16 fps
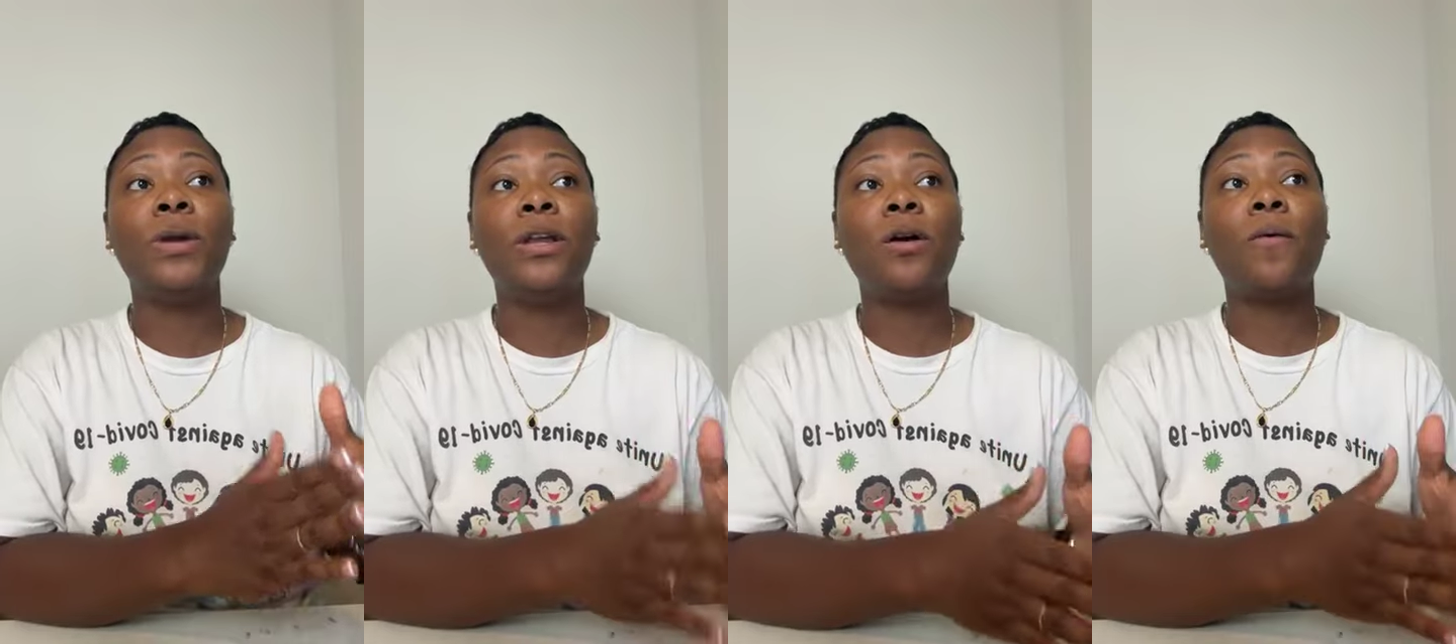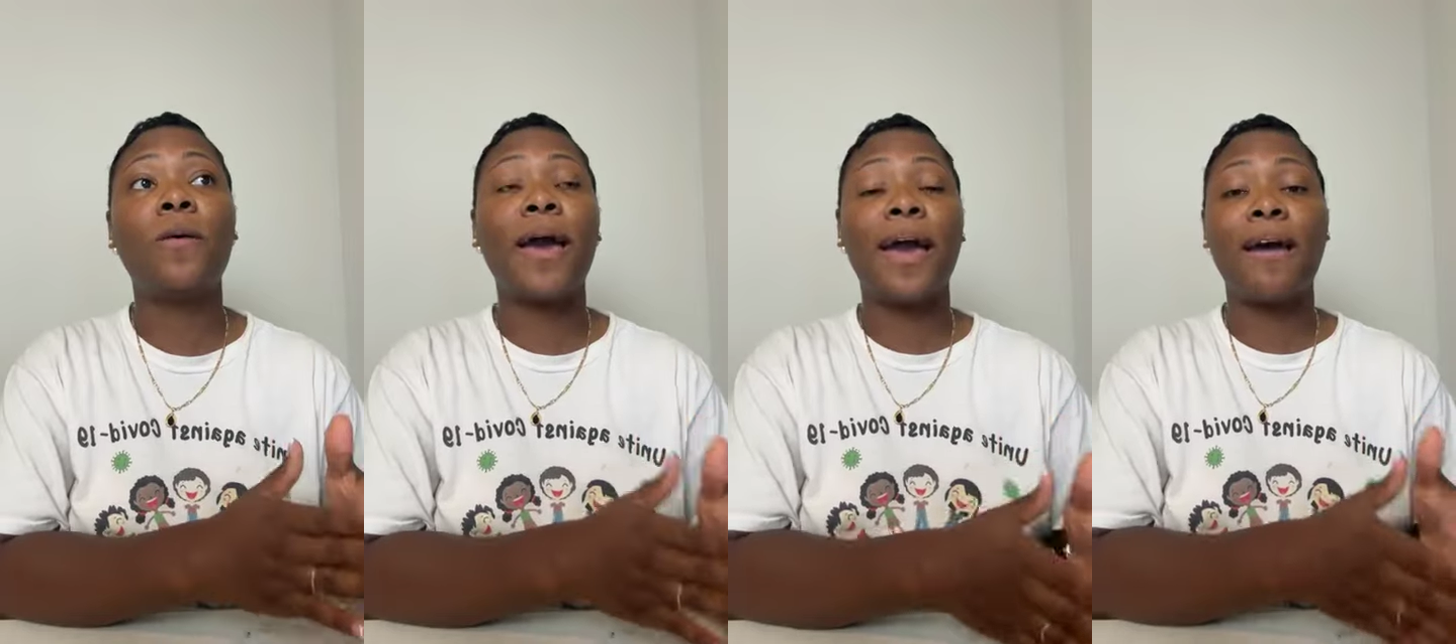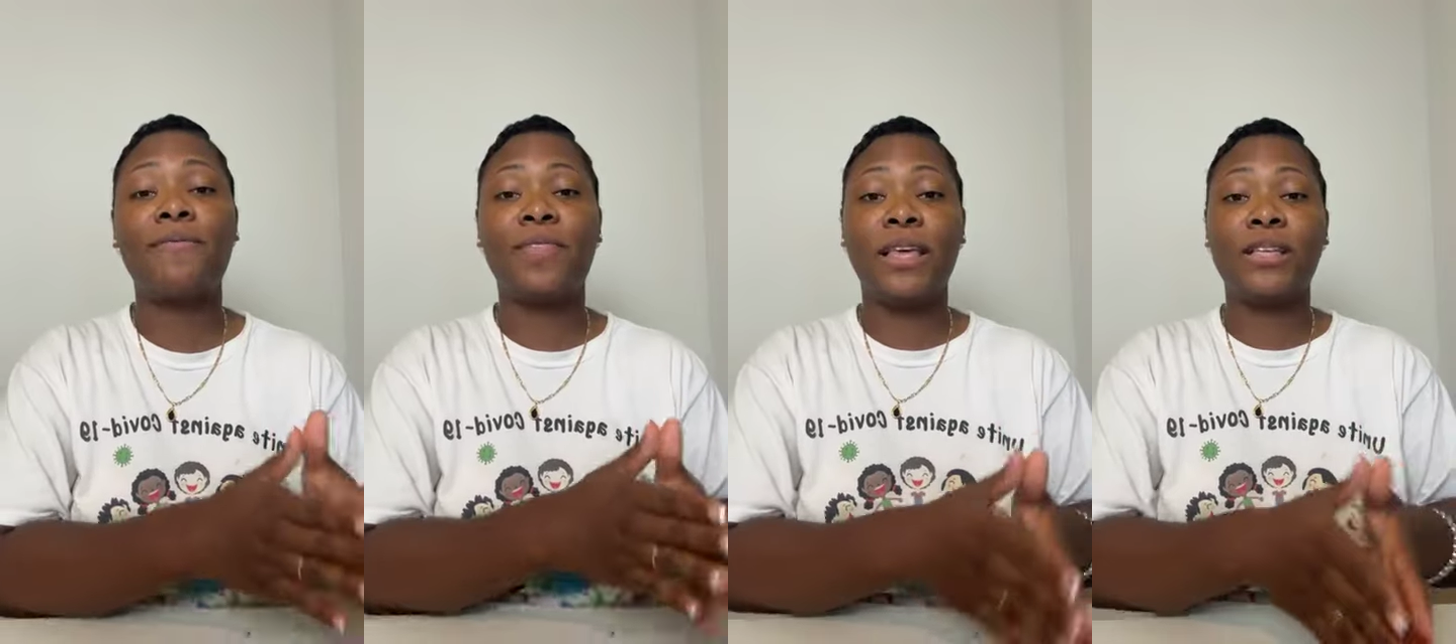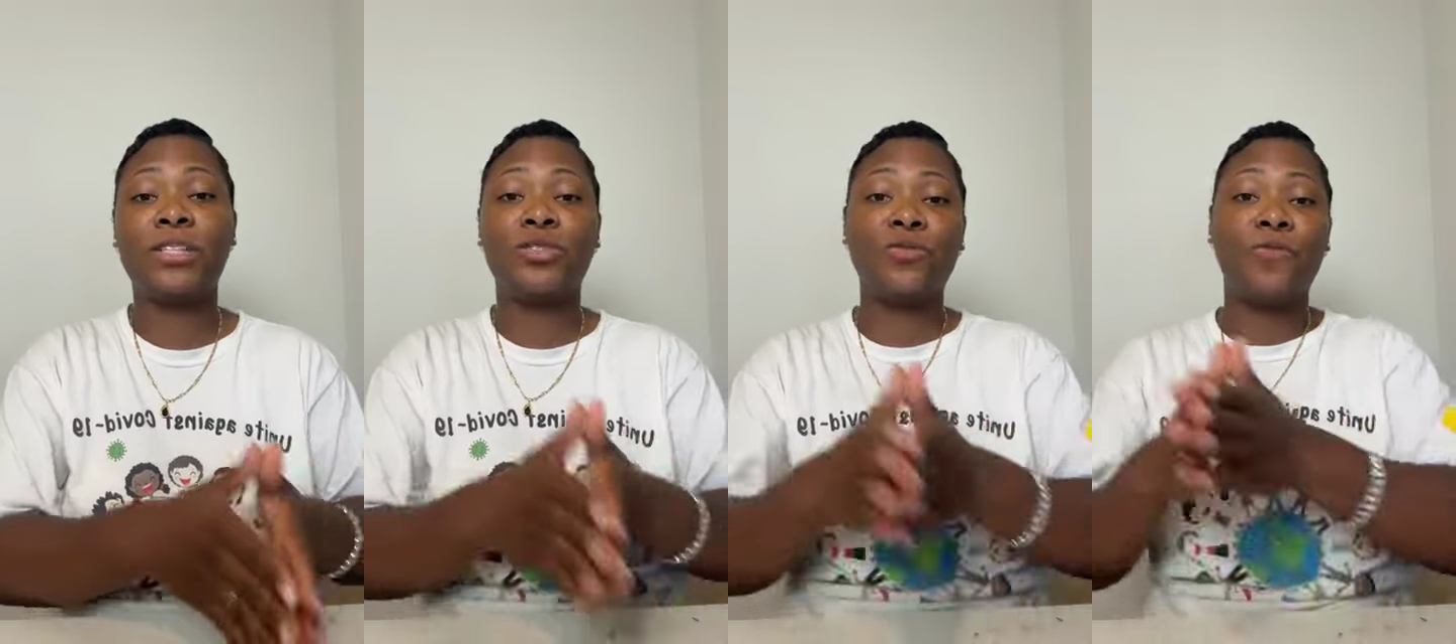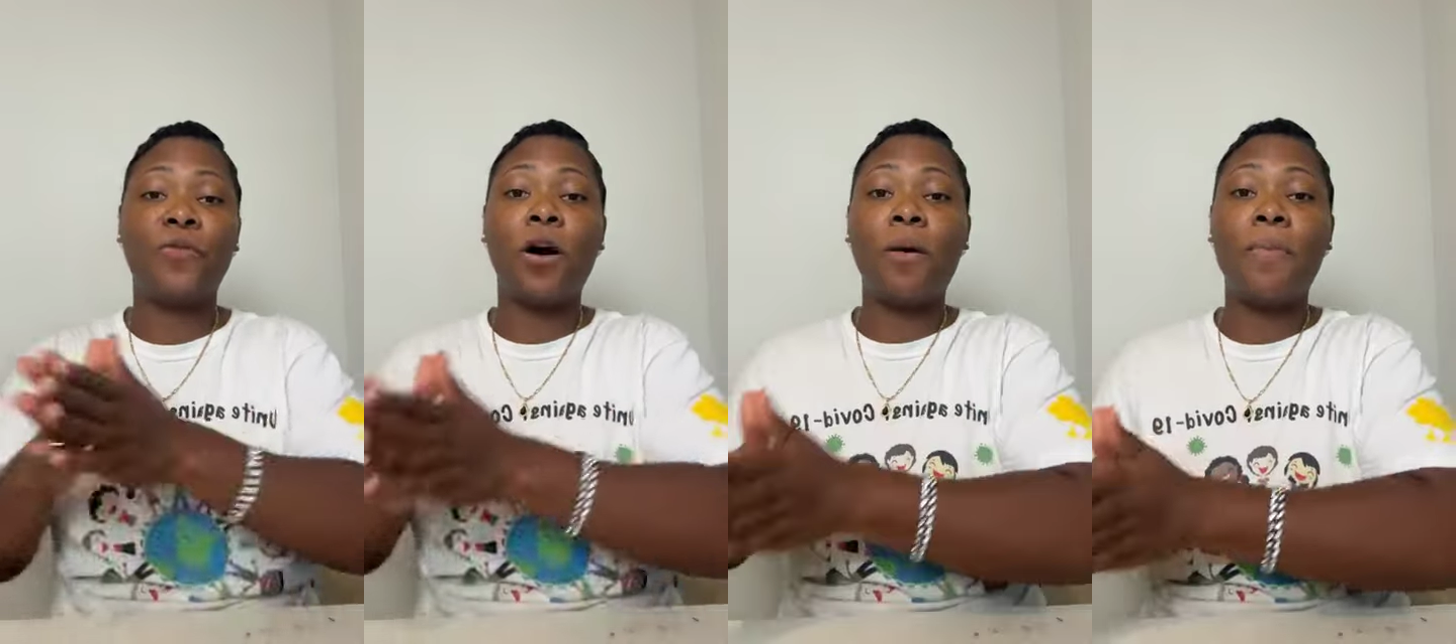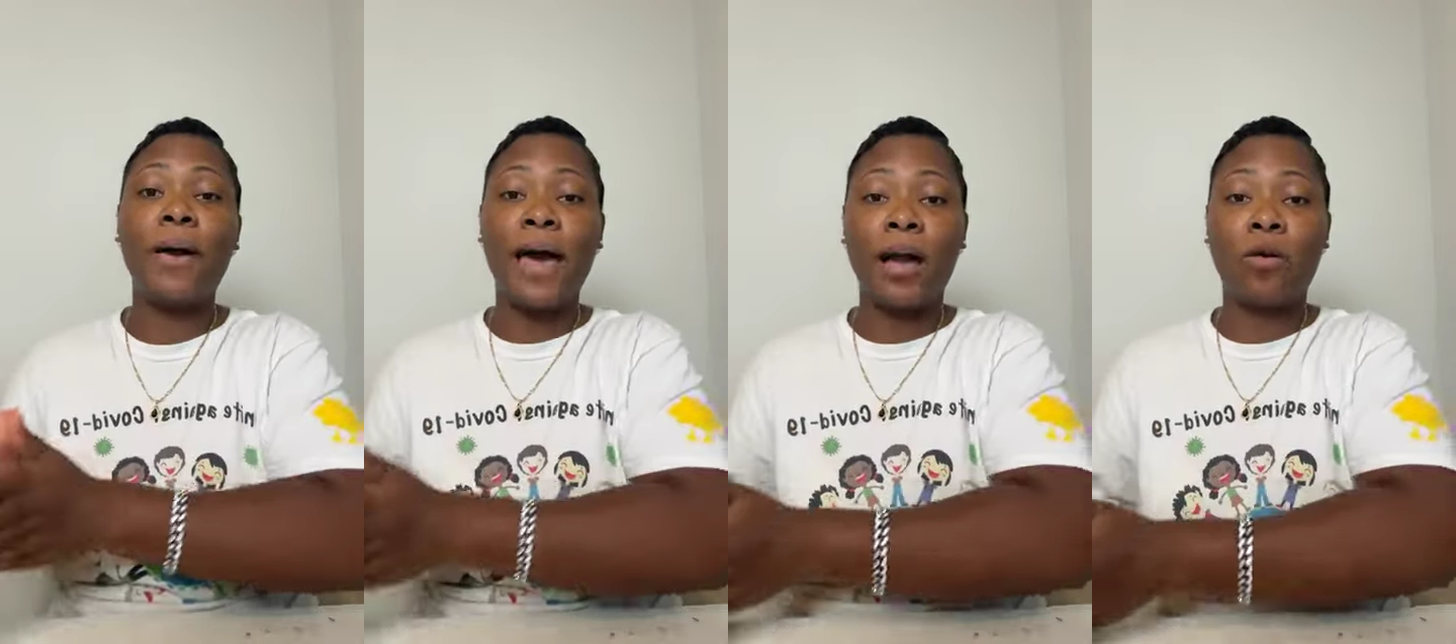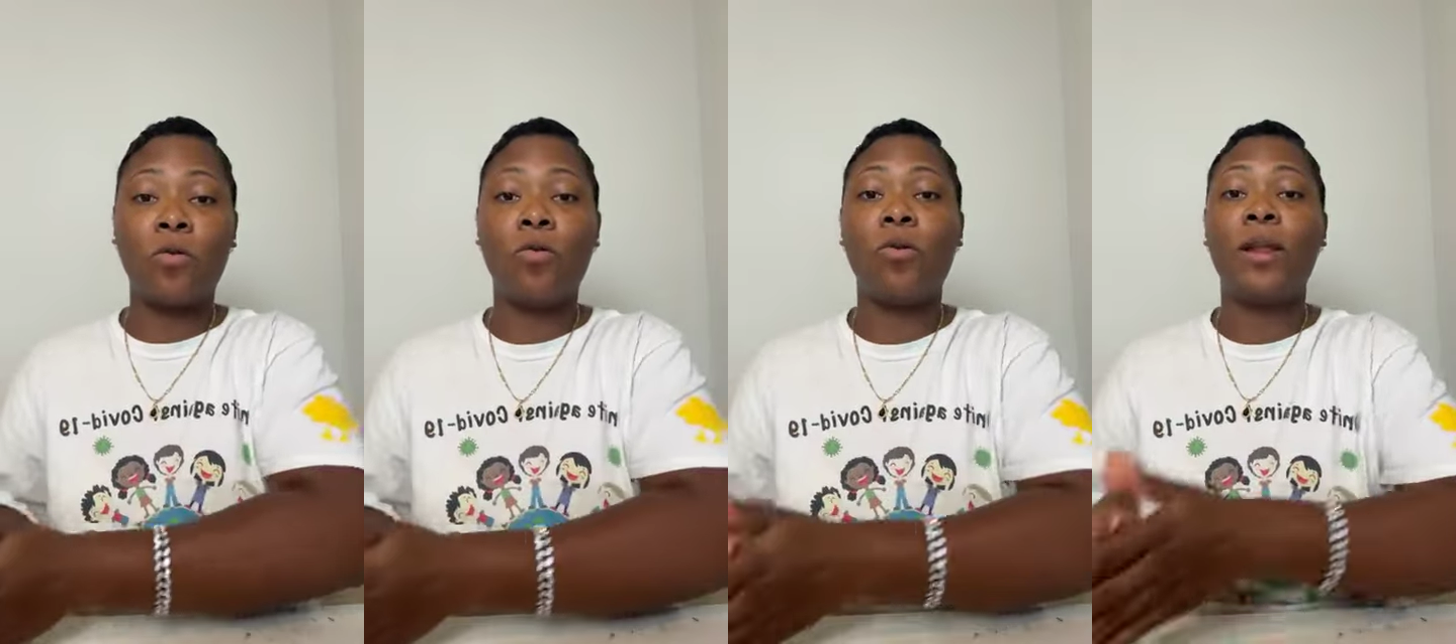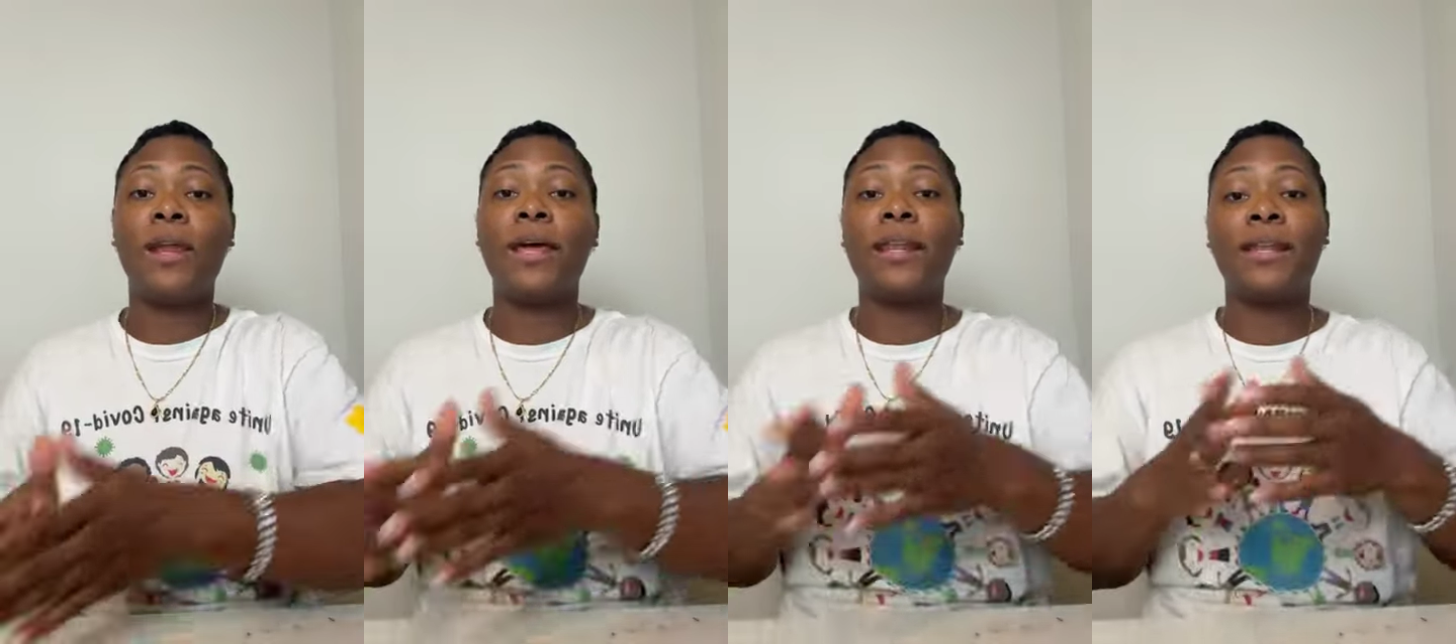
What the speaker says: we don't have things to fall back on,